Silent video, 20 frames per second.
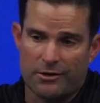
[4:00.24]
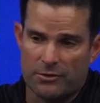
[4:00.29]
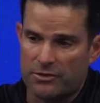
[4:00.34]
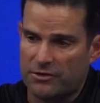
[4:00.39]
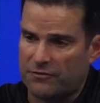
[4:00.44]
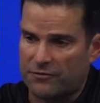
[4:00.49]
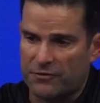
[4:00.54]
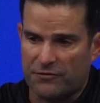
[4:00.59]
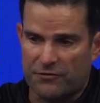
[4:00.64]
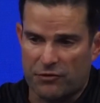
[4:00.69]
know, in
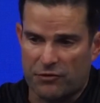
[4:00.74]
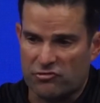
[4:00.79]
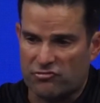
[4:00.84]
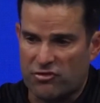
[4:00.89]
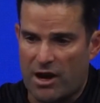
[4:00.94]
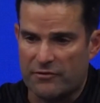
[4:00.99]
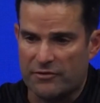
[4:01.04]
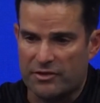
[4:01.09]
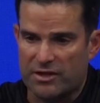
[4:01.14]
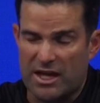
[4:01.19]
the first
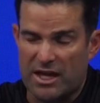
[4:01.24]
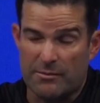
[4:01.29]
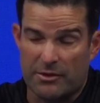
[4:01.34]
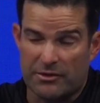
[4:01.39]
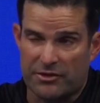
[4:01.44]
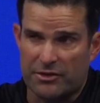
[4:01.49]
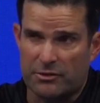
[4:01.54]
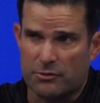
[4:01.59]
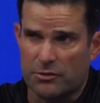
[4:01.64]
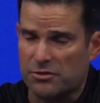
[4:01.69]
drive of the game, I
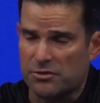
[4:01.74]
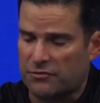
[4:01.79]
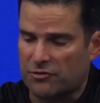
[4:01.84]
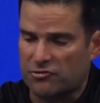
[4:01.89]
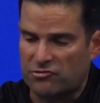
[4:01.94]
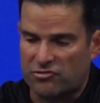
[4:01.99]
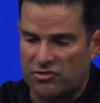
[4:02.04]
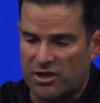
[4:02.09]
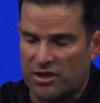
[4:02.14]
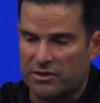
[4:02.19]
think it was
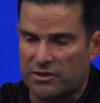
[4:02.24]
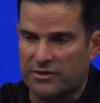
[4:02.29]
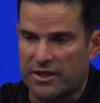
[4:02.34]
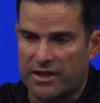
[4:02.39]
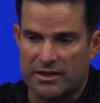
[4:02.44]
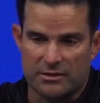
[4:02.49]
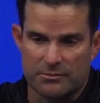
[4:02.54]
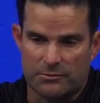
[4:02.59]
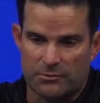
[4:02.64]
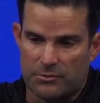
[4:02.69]
first or second, they
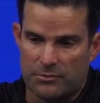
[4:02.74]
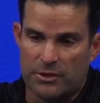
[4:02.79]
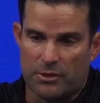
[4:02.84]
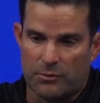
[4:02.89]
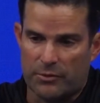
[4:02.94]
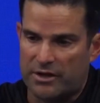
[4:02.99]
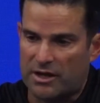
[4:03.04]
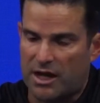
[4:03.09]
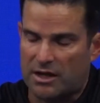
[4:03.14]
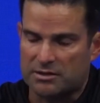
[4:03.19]
had
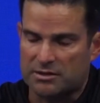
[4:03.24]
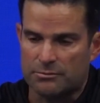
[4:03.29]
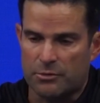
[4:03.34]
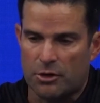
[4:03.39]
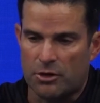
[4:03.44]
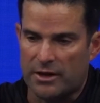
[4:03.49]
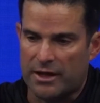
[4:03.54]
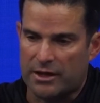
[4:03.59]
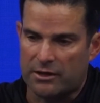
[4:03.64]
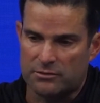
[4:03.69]
we knocked a
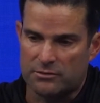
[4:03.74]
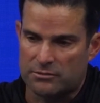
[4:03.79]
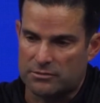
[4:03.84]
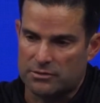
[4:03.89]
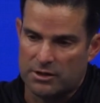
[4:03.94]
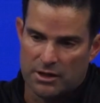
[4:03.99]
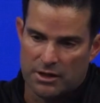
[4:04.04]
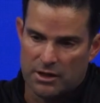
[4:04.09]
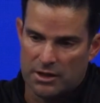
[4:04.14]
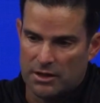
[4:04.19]
ball out and,
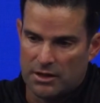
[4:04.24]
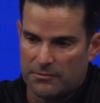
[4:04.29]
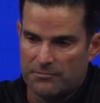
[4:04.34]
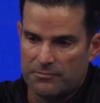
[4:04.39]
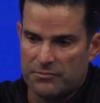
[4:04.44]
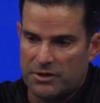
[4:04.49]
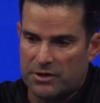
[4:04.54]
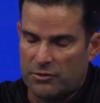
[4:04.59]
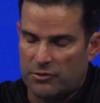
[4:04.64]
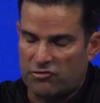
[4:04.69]

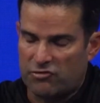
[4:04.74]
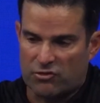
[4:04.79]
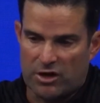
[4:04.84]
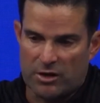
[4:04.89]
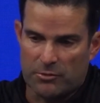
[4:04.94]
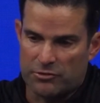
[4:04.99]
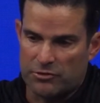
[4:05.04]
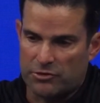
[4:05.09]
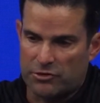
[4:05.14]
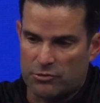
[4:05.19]
you know, he
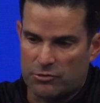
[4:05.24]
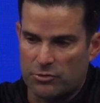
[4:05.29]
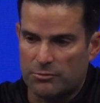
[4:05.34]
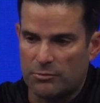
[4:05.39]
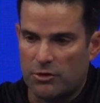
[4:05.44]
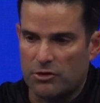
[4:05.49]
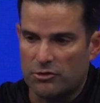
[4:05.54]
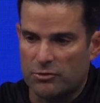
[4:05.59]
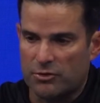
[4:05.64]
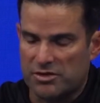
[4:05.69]
scrambled and threw a
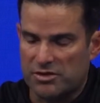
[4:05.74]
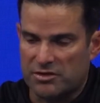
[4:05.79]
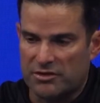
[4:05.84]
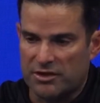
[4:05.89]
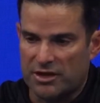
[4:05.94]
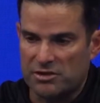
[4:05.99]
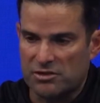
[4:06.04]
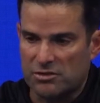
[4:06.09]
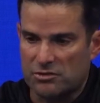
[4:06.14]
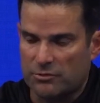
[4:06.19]
ball to us in the
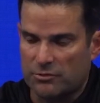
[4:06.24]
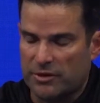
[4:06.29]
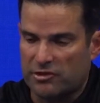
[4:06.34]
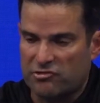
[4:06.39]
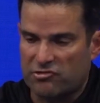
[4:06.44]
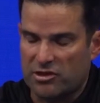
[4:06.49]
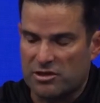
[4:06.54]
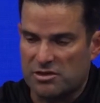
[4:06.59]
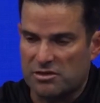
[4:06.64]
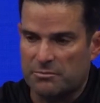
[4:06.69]
end zone that we had
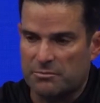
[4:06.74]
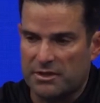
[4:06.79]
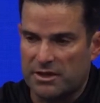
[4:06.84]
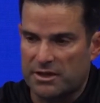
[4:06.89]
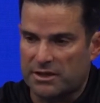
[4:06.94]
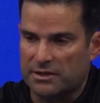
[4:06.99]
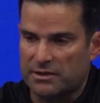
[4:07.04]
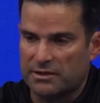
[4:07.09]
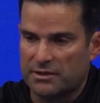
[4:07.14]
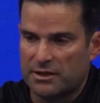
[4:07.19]
a chance to
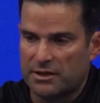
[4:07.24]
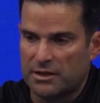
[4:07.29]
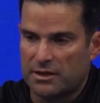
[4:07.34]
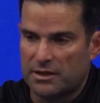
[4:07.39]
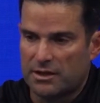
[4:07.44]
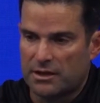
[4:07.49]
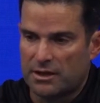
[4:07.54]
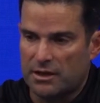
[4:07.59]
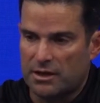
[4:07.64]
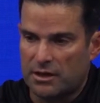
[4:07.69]
pick.
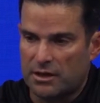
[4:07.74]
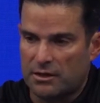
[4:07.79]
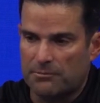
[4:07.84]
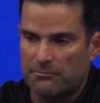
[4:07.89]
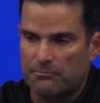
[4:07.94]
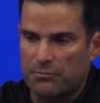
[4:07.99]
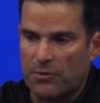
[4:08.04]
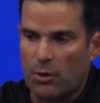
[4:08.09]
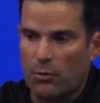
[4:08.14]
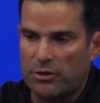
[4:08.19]

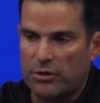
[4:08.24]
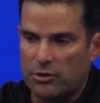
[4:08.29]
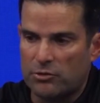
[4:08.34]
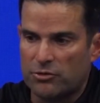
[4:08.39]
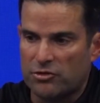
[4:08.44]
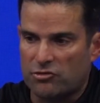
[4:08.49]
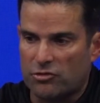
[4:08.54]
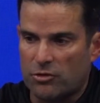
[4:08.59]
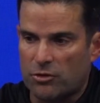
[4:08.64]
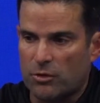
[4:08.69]
We knew
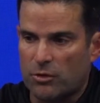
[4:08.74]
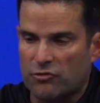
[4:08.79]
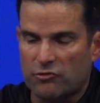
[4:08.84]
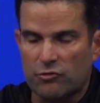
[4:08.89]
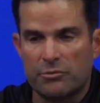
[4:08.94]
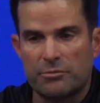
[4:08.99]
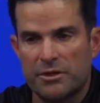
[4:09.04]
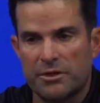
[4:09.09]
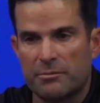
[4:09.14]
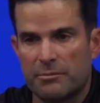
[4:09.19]
that turnovers
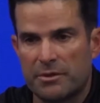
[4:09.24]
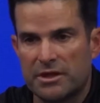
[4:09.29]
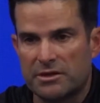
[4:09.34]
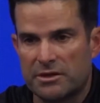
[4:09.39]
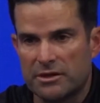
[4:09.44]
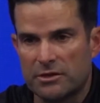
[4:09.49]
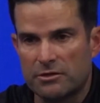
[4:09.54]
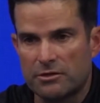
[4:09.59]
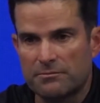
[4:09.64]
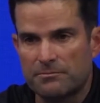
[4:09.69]
would be a big
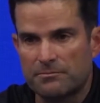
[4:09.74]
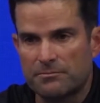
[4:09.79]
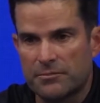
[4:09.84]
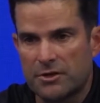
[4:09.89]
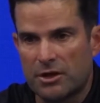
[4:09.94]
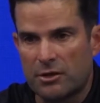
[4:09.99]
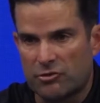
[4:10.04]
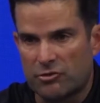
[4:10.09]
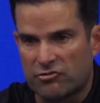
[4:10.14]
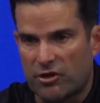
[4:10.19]
deal,
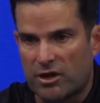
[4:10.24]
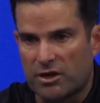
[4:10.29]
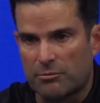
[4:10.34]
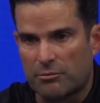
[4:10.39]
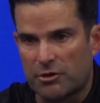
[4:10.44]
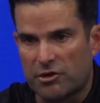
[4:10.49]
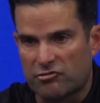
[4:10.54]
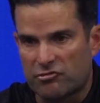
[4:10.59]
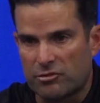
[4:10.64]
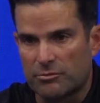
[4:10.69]
you know, in trying to
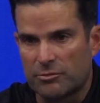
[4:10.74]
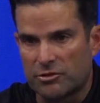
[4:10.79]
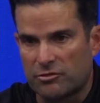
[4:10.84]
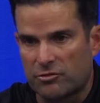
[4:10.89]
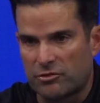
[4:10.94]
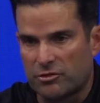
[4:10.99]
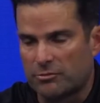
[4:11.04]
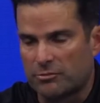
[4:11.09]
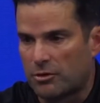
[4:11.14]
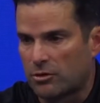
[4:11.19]
pressure him and
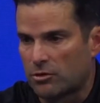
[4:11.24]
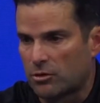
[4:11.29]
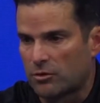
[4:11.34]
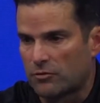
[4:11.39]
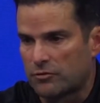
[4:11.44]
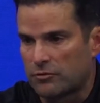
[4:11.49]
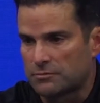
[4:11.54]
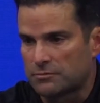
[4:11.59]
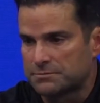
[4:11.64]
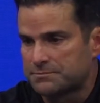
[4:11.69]
turning the ball
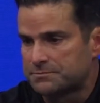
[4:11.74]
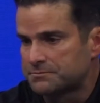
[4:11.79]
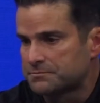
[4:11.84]
over.